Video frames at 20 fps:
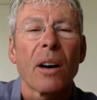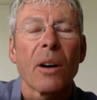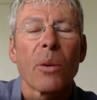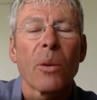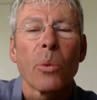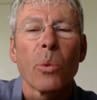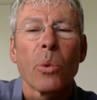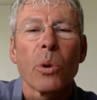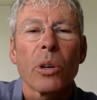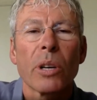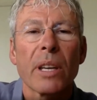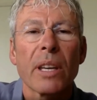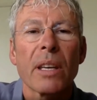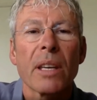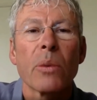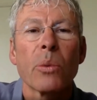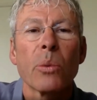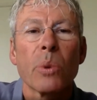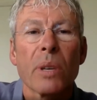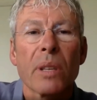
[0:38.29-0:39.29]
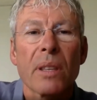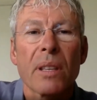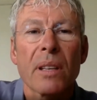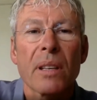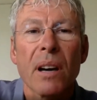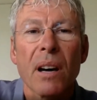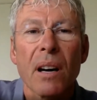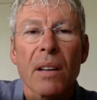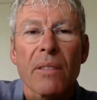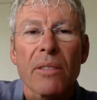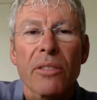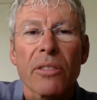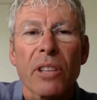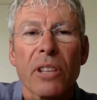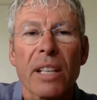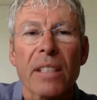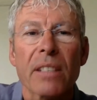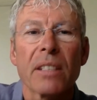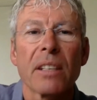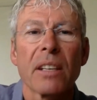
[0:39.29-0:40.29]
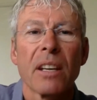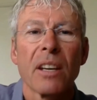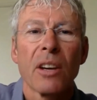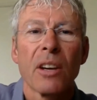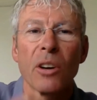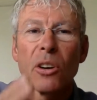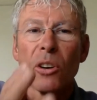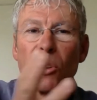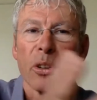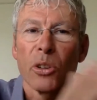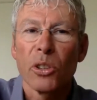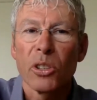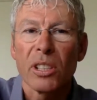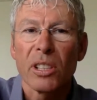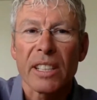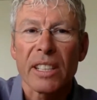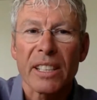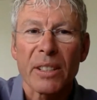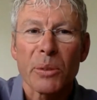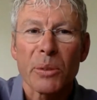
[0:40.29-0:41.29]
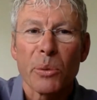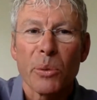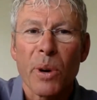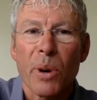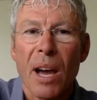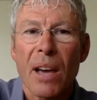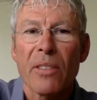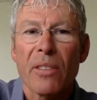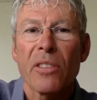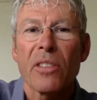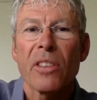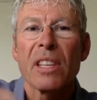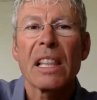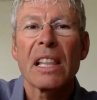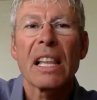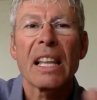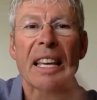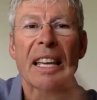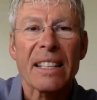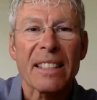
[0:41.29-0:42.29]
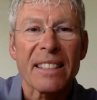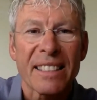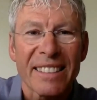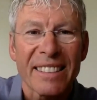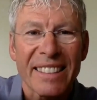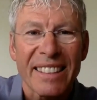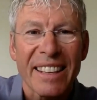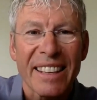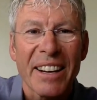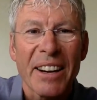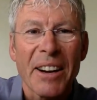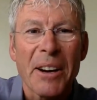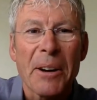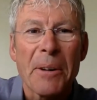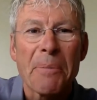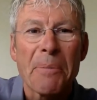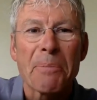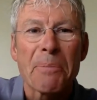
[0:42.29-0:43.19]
working with conflict early rather than late. I,